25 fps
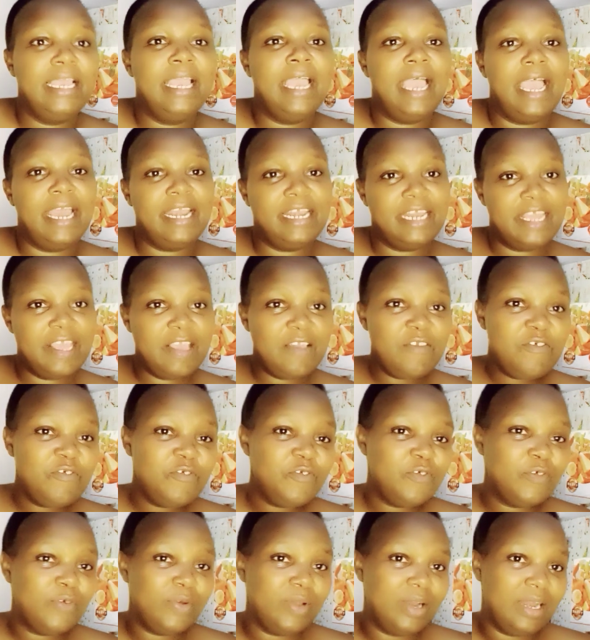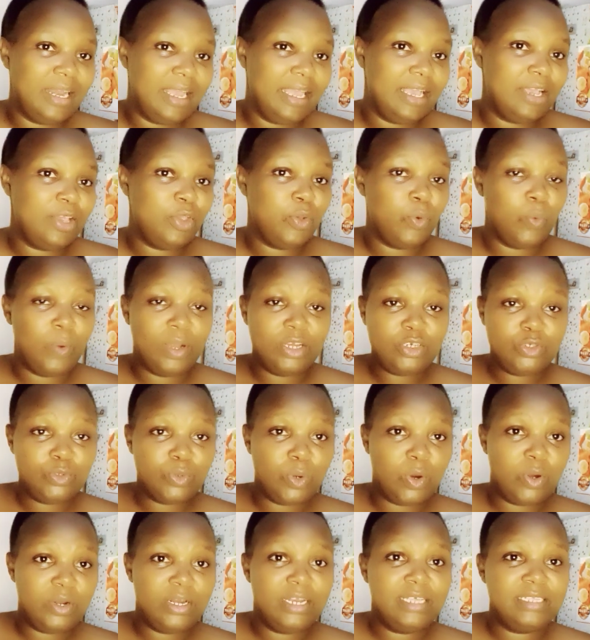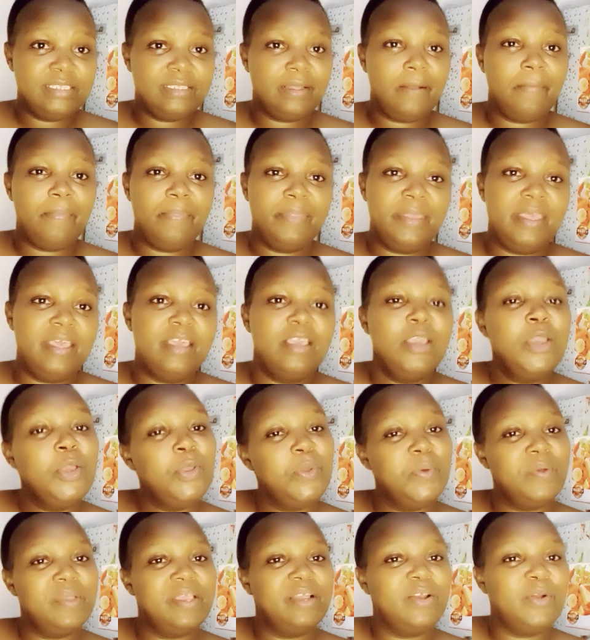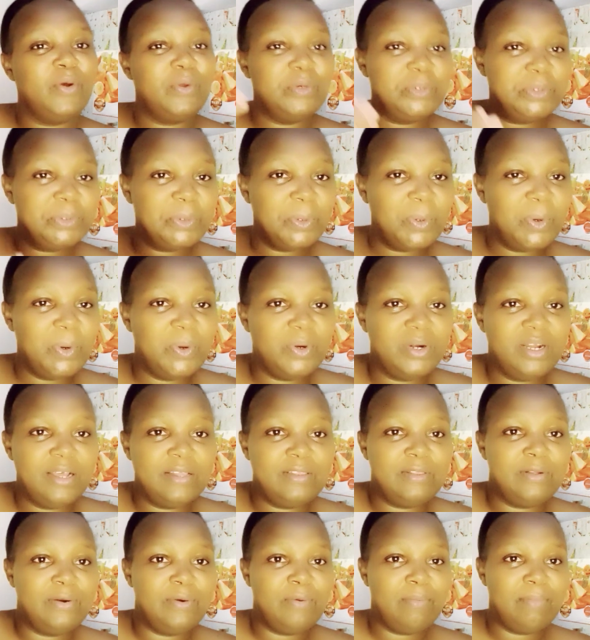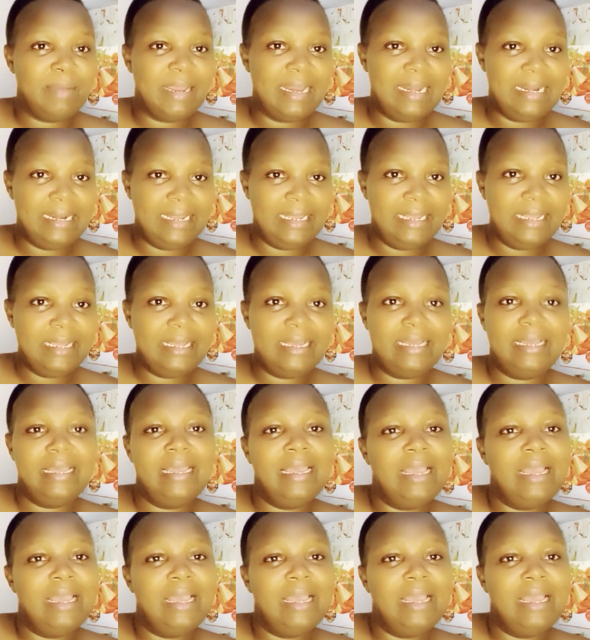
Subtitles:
And if like you want to order something, you can also order through my link,